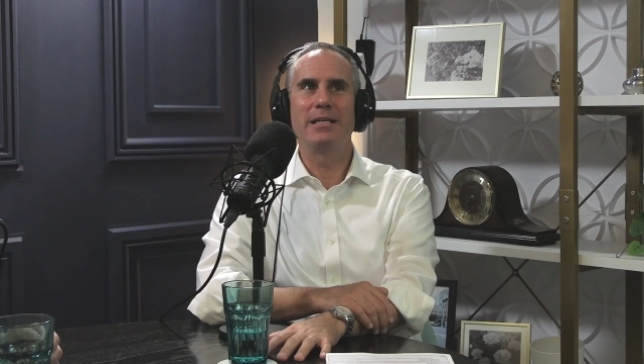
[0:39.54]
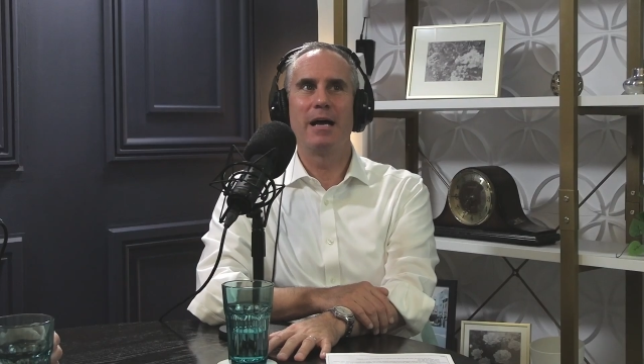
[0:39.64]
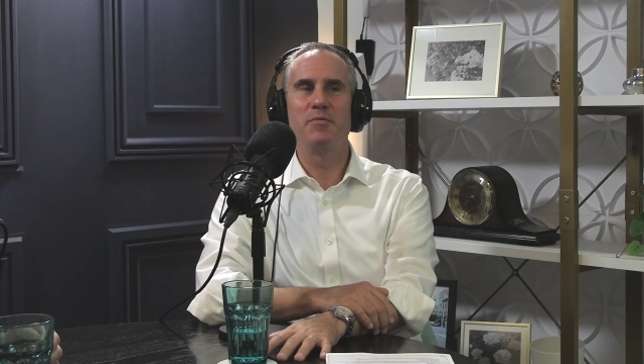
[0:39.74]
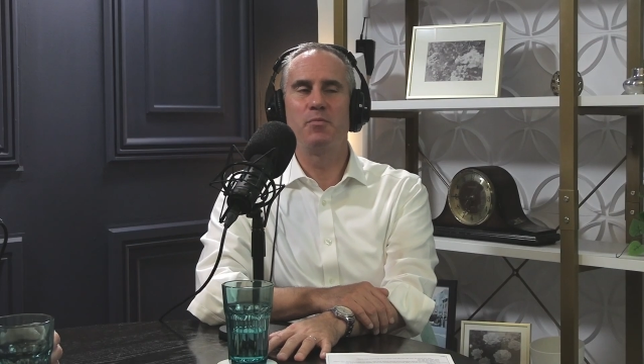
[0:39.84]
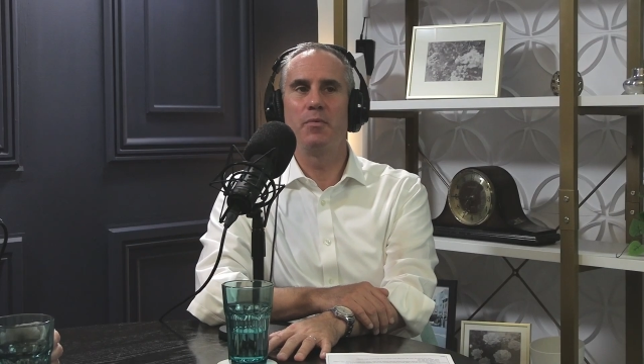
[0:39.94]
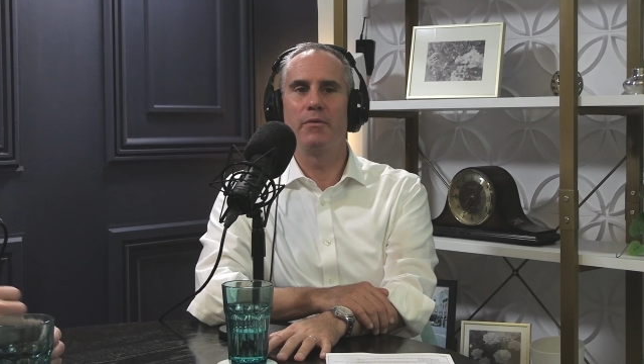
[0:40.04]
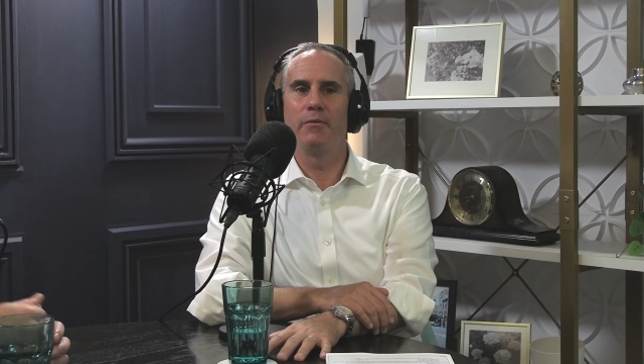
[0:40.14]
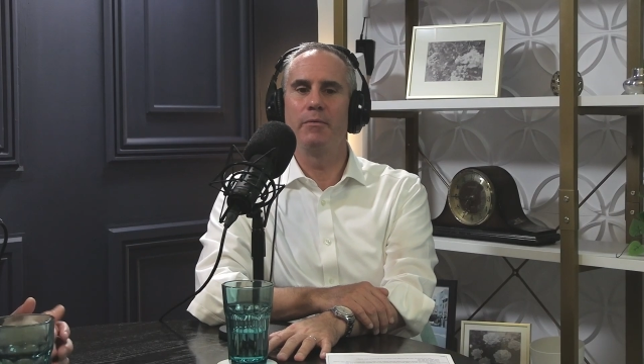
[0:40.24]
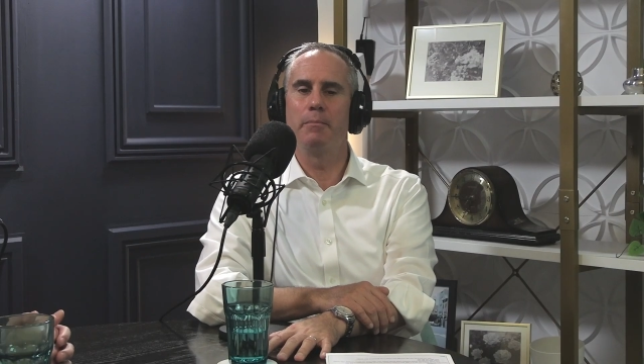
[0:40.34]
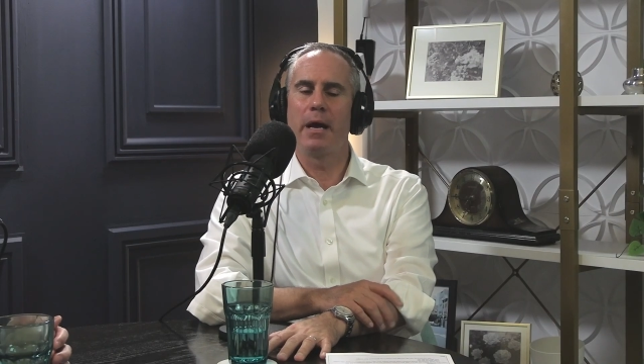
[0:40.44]
times,
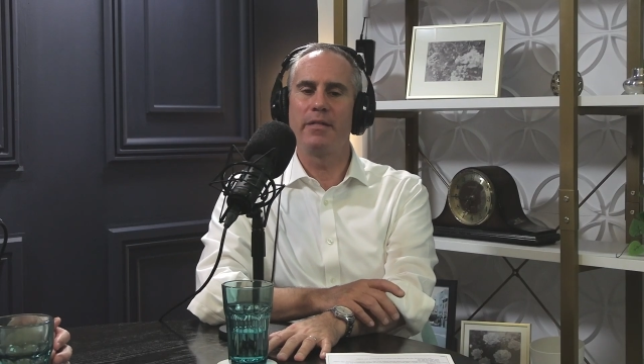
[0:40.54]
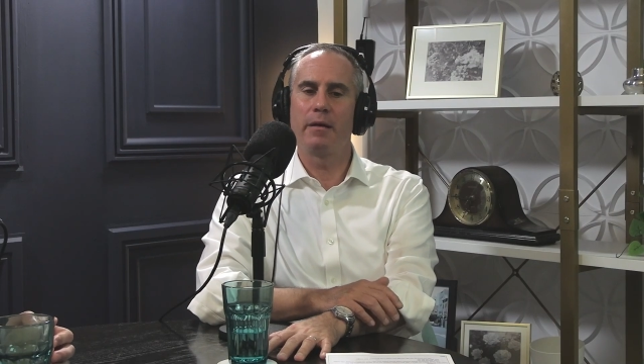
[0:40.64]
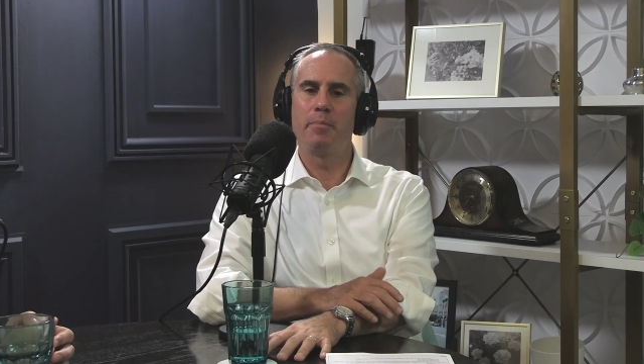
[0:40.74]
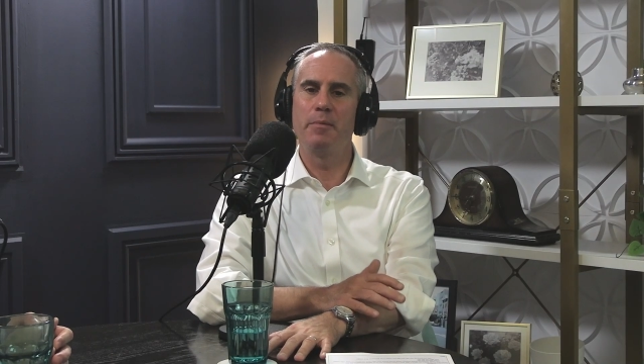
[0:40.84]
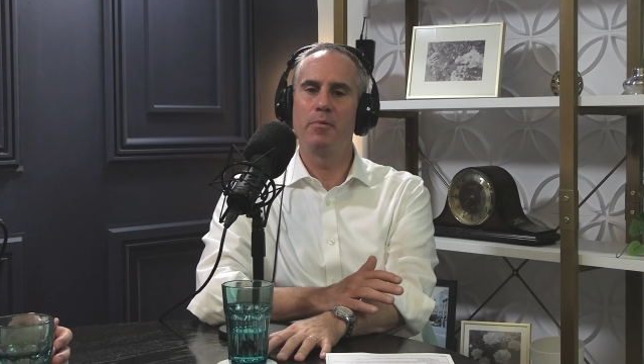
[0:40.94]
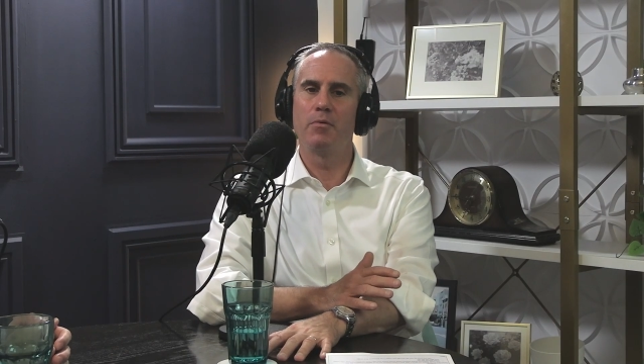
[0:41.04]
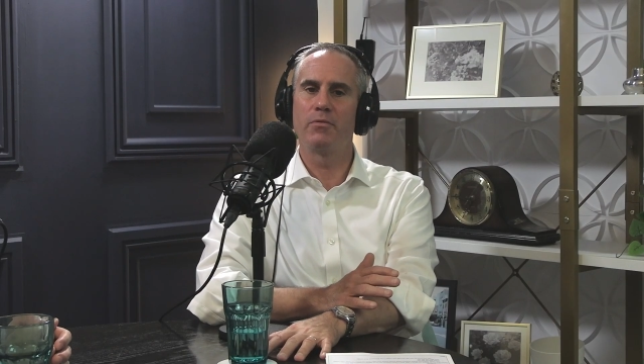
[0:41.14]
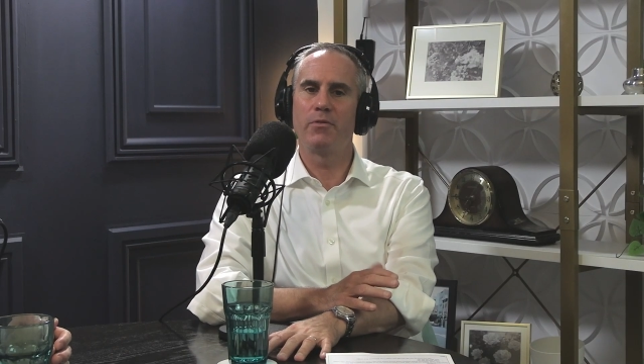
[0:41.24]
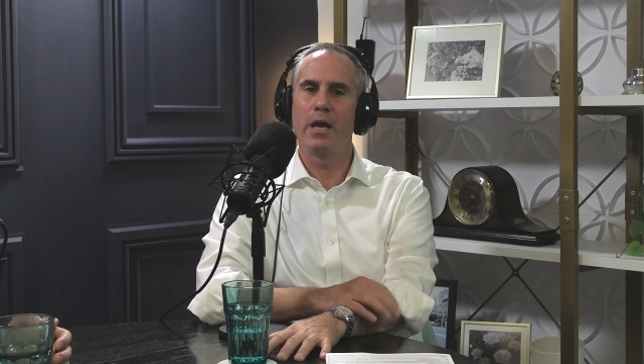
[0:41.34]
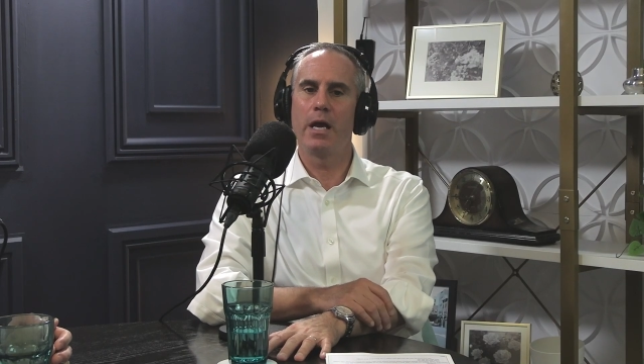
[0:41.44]
I think people
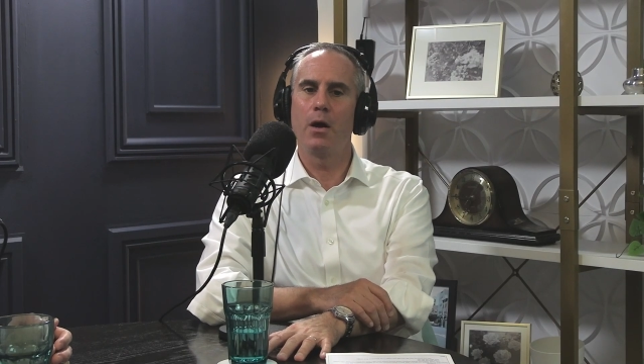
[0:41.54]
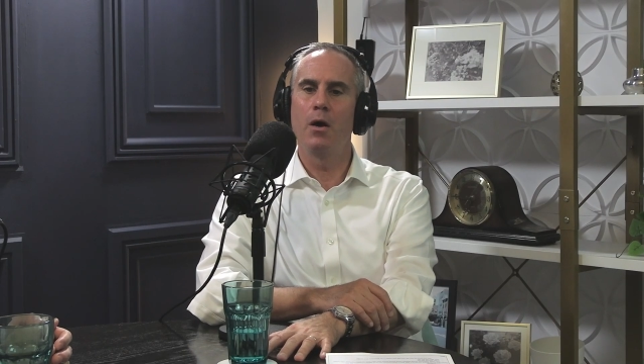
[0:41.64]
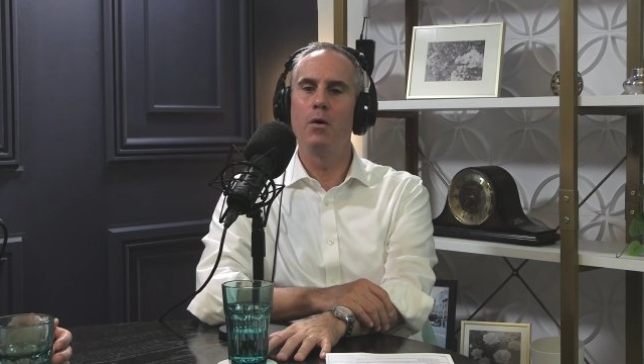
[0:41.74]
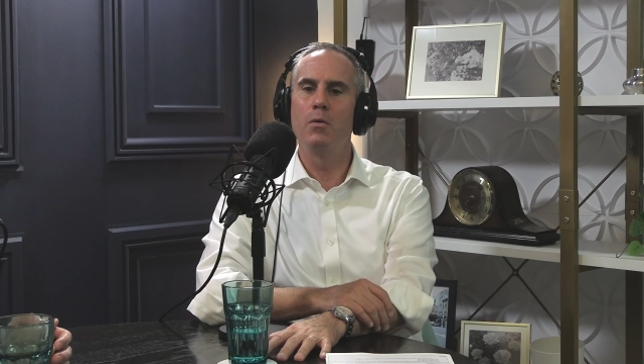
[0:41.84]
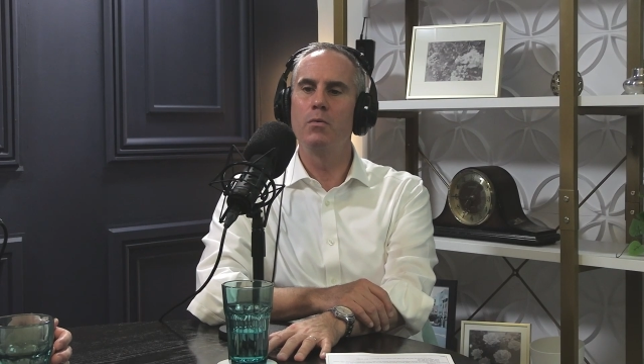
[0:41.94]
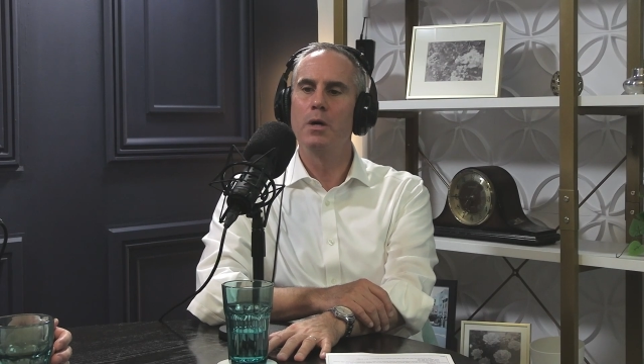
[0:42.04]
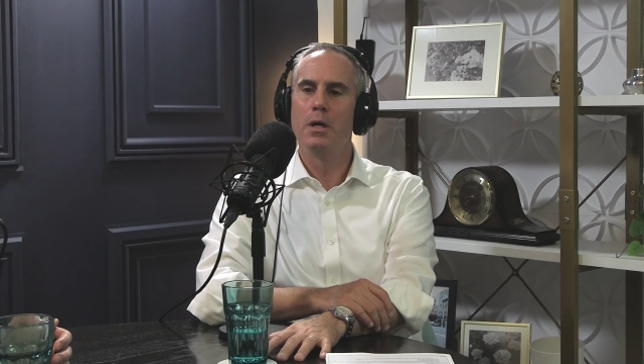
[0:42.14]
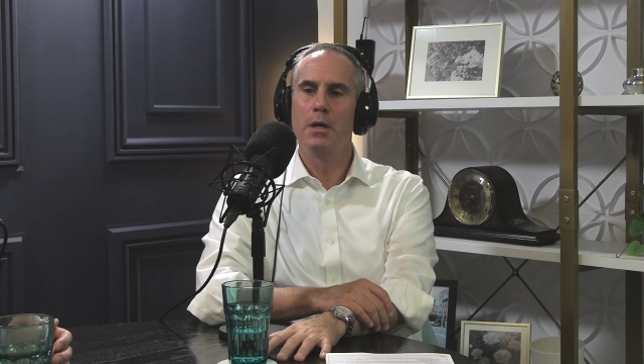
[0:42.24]
say, "Oh,